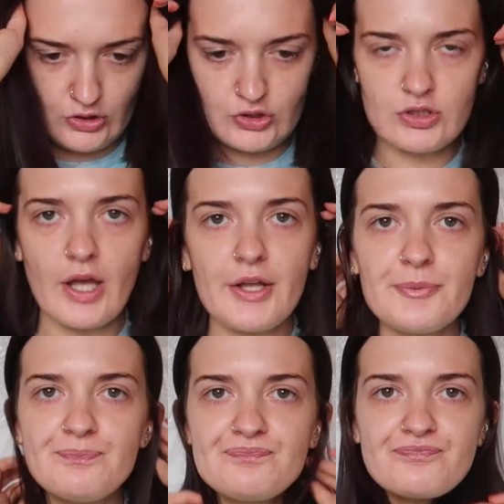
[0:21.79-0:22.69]

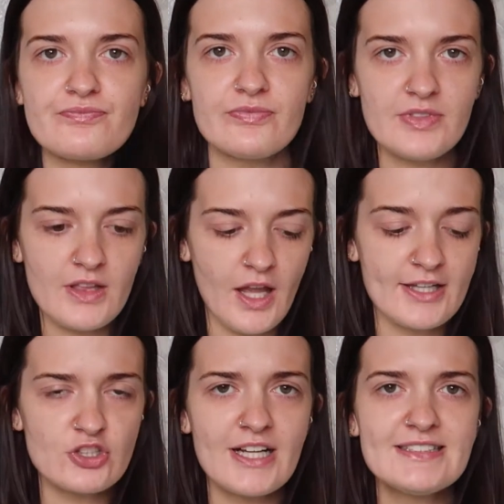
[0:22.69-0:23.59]
So
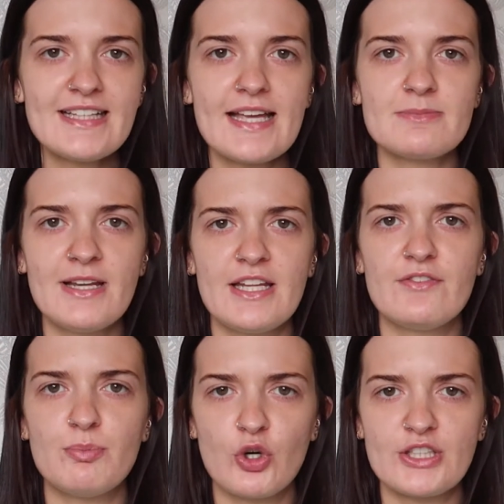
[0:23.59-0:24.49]
I tried to get as many
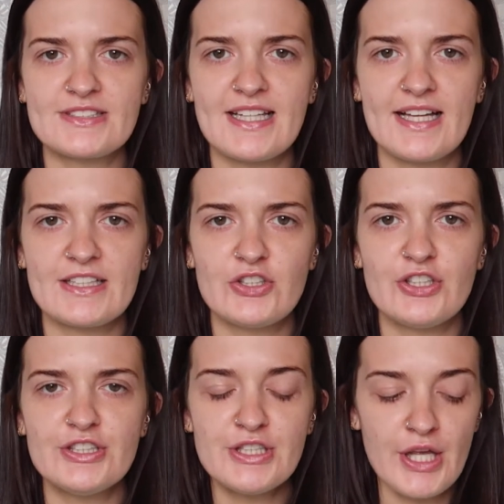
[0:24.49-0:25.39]
of the products that I
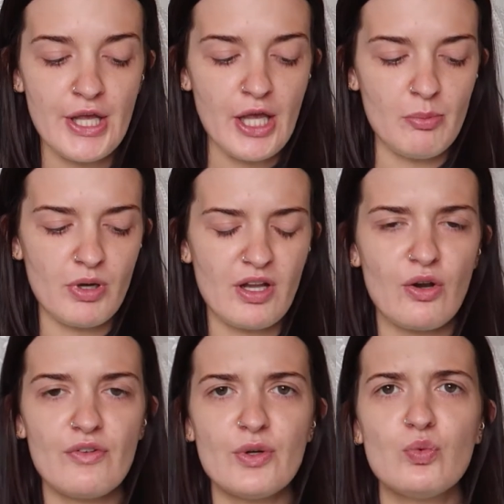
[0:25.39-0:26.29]
could, but a
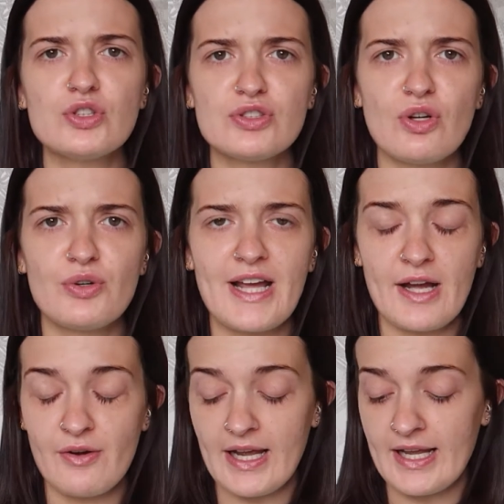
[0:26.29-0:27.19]
lot of it was sold
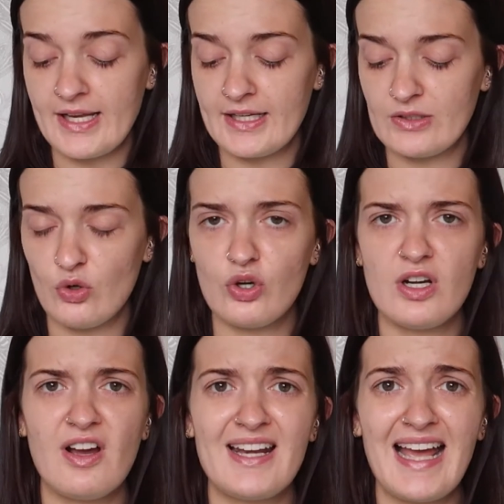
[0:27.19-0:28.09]
out and
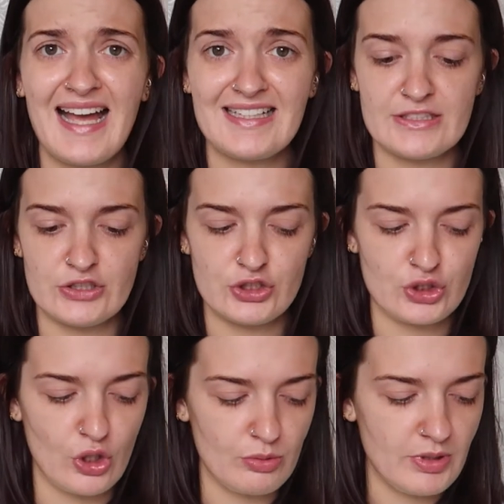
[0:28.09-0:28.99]
online and in the
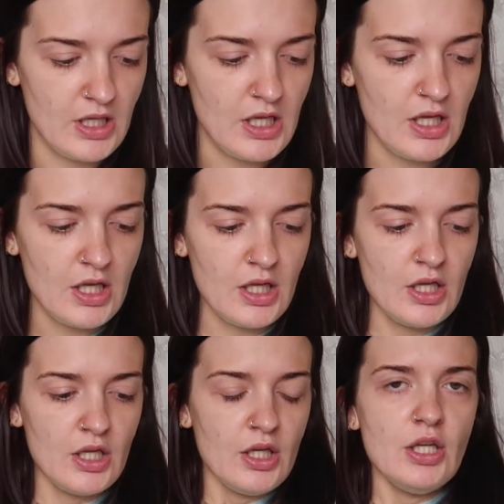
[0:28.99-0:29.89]
shop.
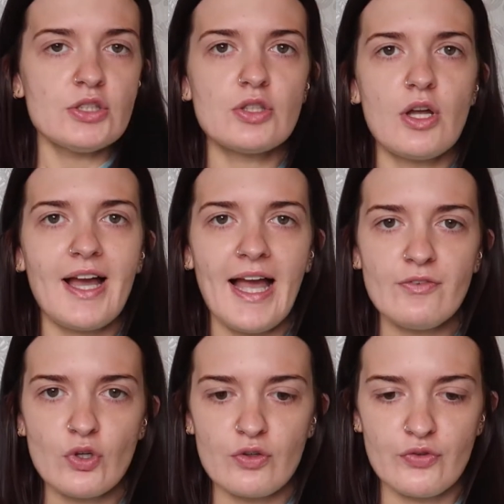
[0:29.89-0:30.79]
So I
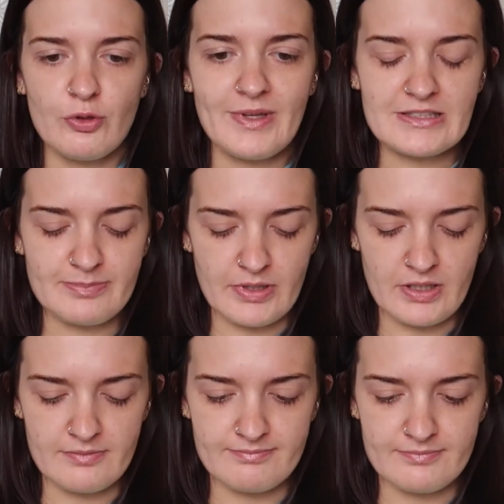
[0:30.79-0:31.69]
have got a few bits,
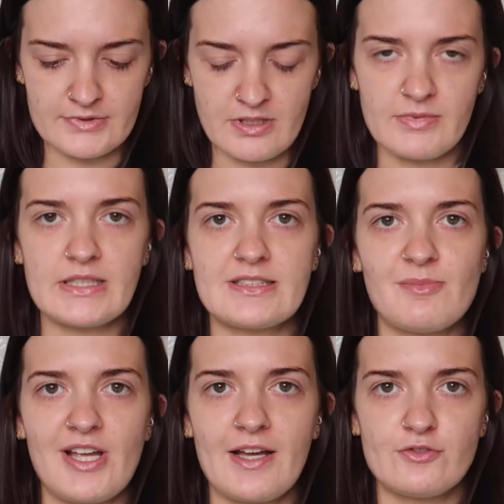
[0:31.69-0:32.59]
but some things I
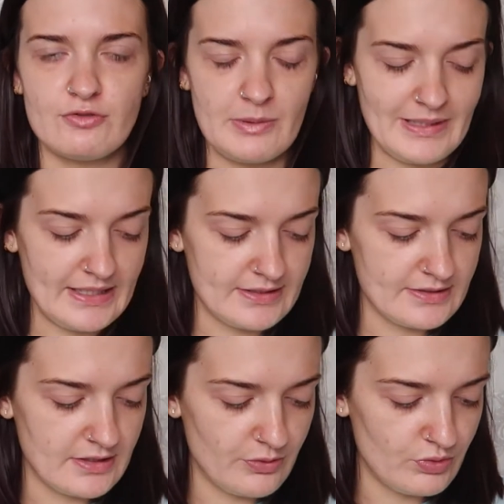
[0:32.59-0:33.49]
might have to
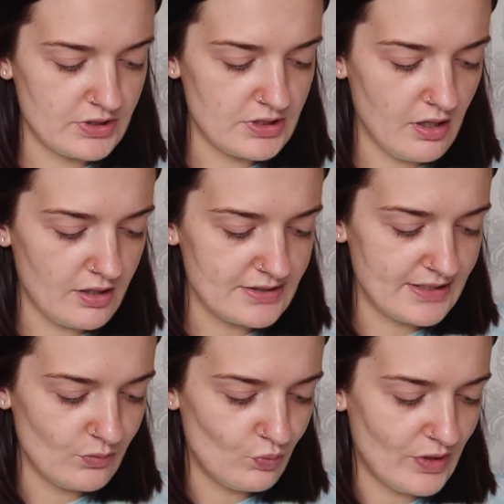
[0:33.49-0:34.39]
replace. So we're
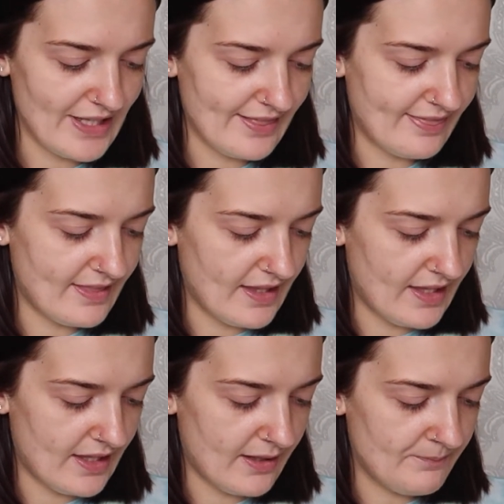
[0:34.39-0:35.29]
starting with
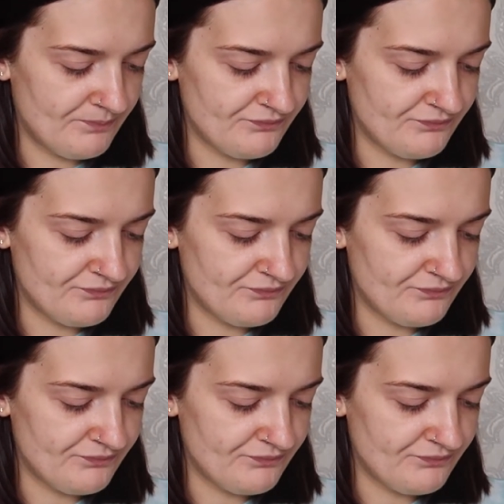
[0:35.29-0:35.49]
the